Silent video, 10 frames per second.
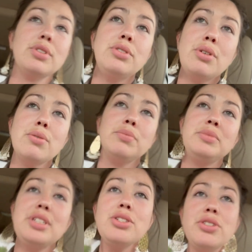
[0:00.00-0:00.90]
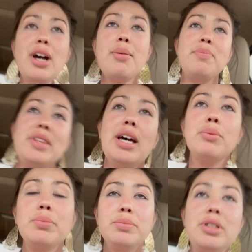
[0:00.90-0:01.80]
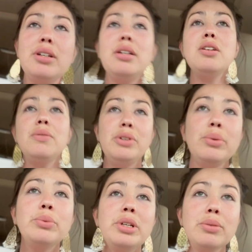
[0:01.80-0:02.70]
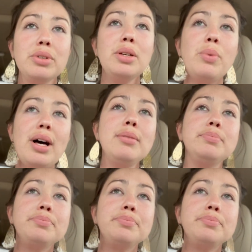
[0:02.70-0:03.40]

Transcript: So this job, that the interview went really well.